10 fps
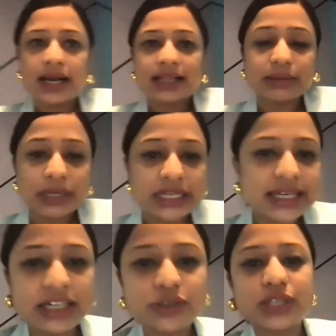let me
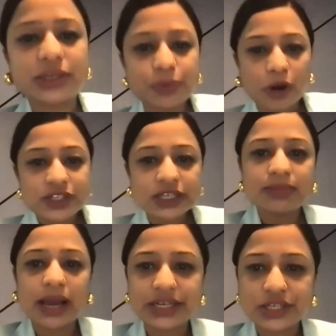tell you that project
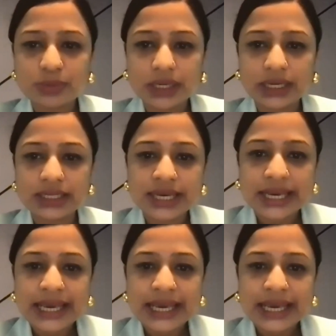management